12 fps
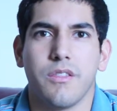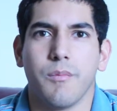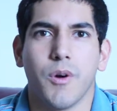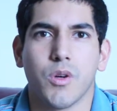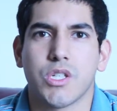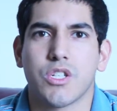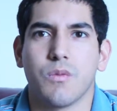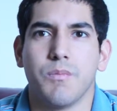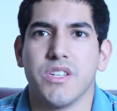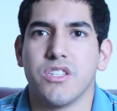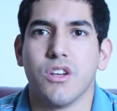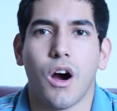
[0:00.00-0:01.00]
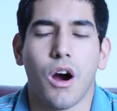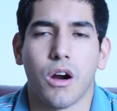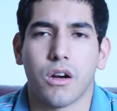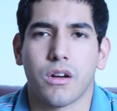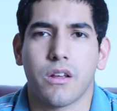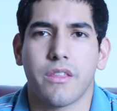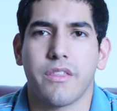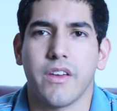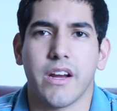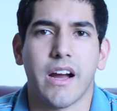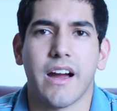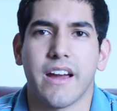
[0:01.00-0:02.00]
the most bizarre
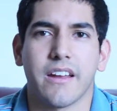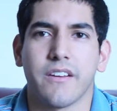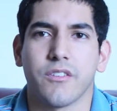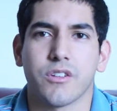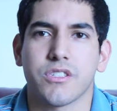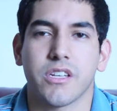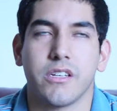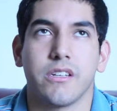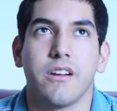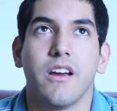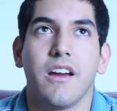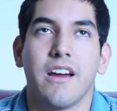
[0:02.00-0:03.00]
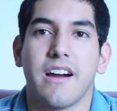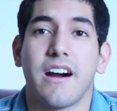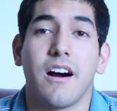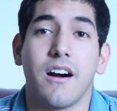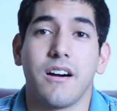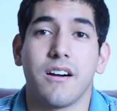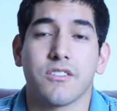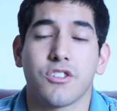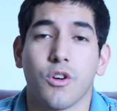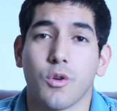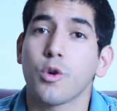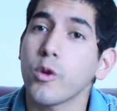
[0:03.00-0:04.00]
thing I had ever seen.
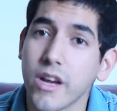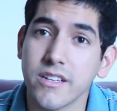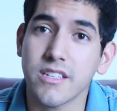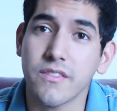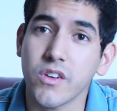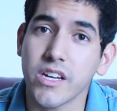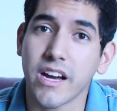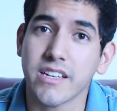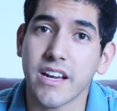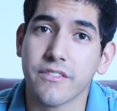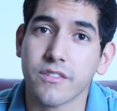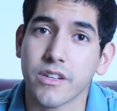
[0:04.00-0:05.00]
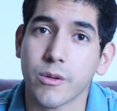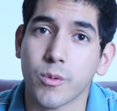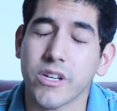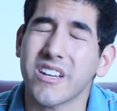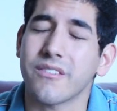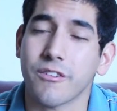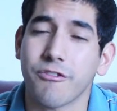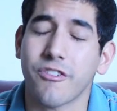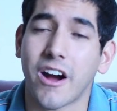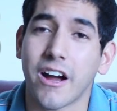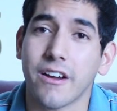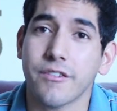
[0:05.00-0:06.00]
So creativity, I definitely would give a
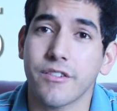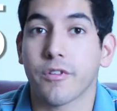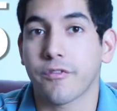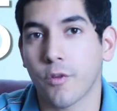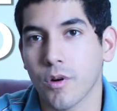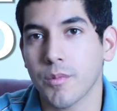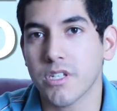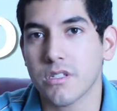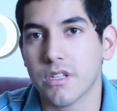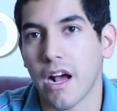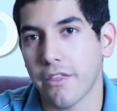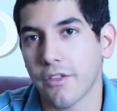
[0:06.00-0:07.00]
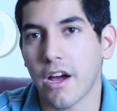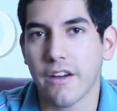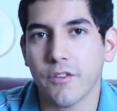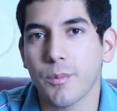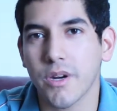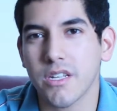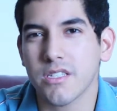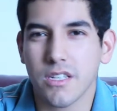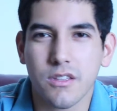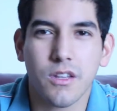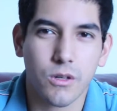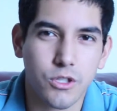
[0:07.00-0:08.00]
5. Performance, I thought everybody
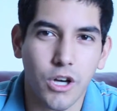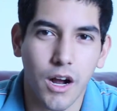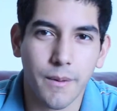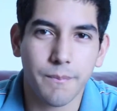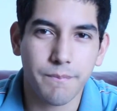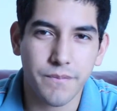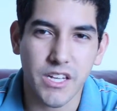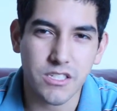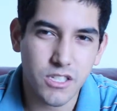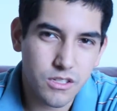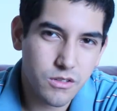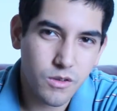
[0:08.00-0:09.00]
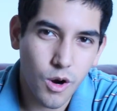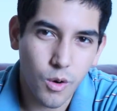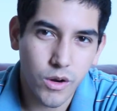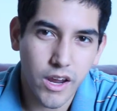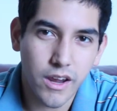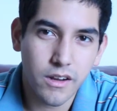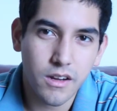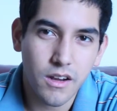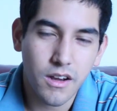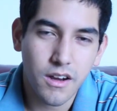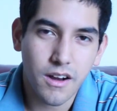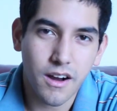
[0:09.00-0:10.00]
did their job. They did okay.
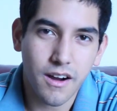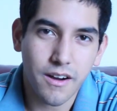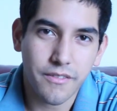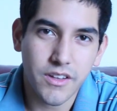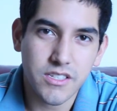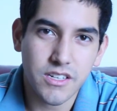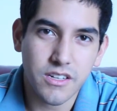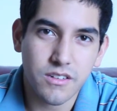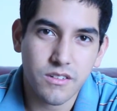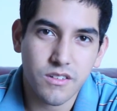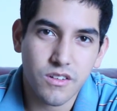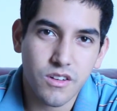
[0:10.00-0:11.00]
They didn't,